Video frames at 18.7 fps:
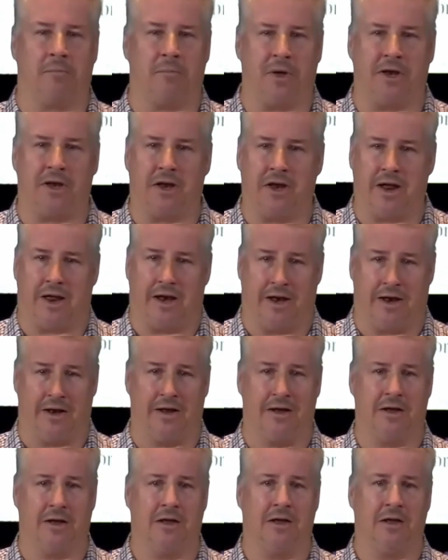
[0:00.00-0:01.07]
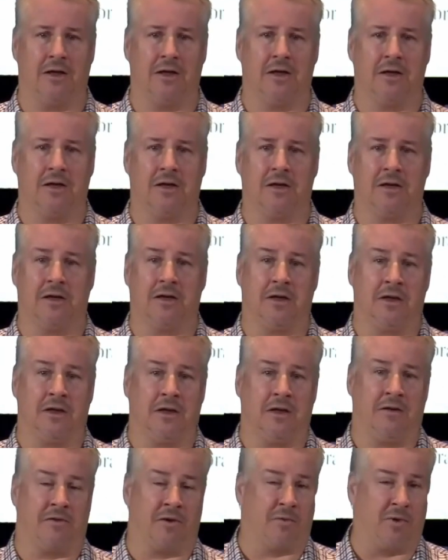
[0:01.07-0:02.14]
opinionated?
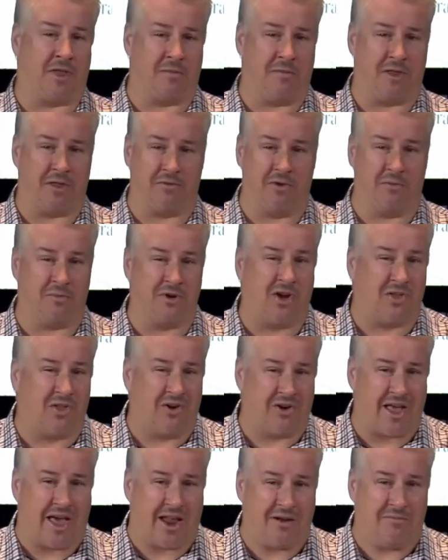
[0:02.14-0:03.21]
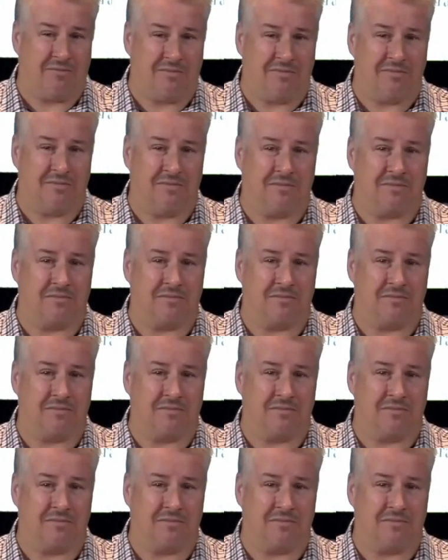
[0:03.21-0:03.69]
If you're with them in the room, don't look at them.